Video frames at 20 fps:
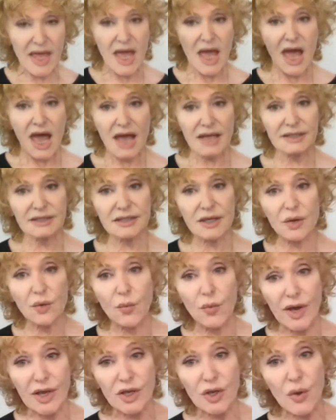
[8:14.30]
And so
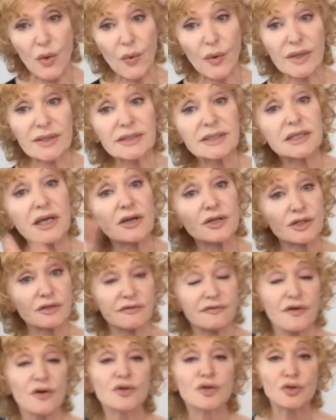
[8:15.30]
when you can start to
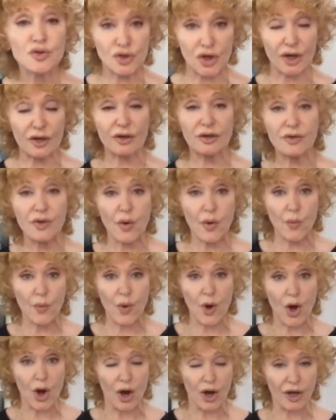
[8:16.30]
photojournal your
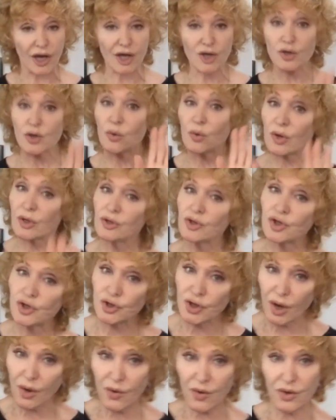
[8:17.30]
work and you can
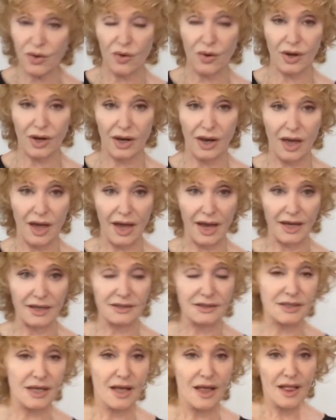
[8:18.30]
show your
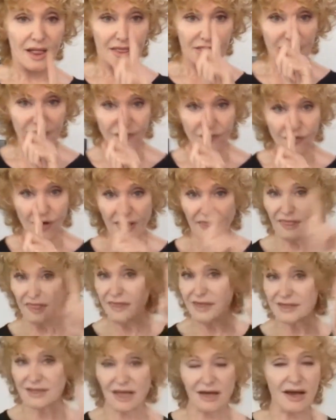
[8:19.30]
client the front, the
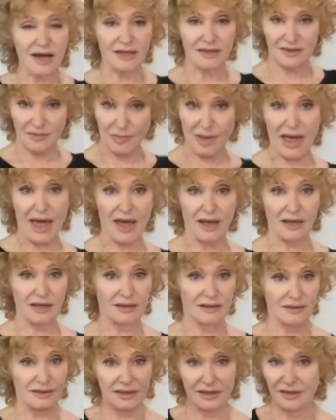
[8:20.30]
side, the back,
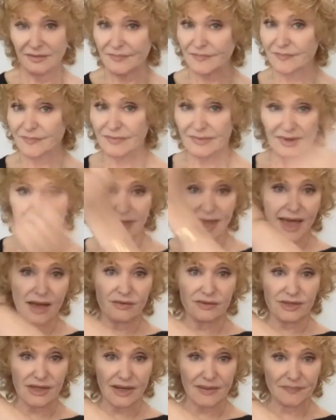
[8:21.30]

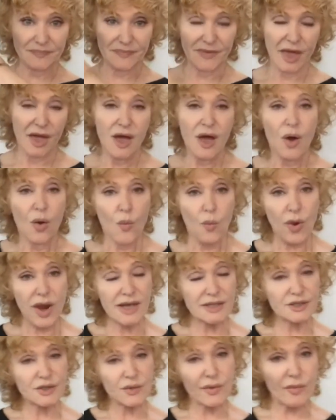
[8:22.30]
nailed it. We
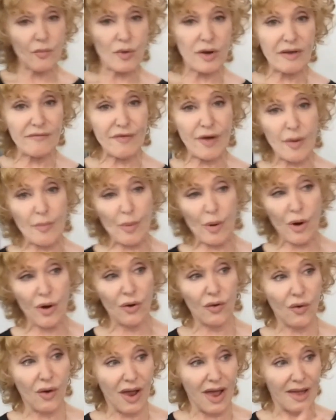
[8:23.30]
do in one of our
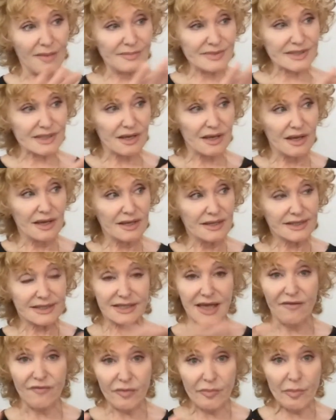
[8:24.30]
programs
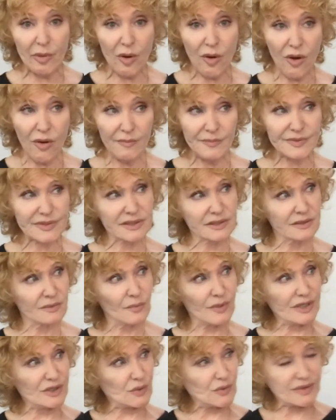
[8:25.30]
7 bobs,
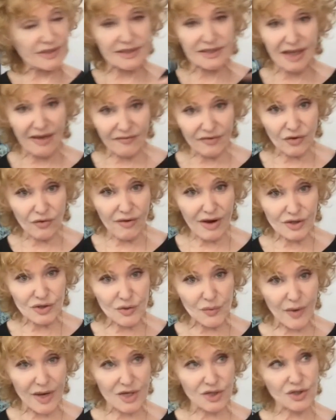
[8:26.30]
we do 7
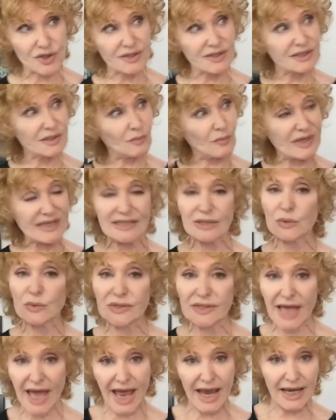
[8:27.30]
graduations, and we do
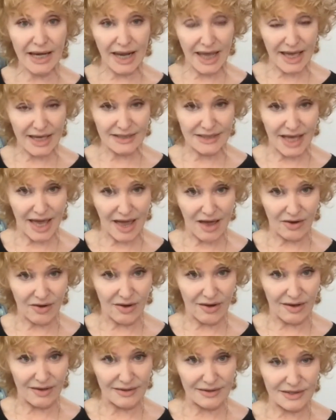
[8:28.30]
10 layered
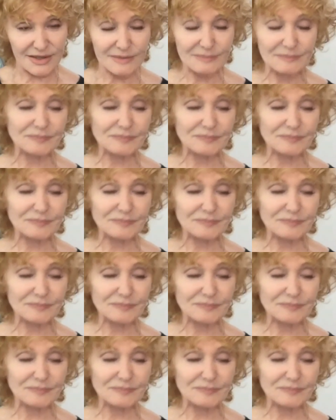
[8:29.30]
haircuts.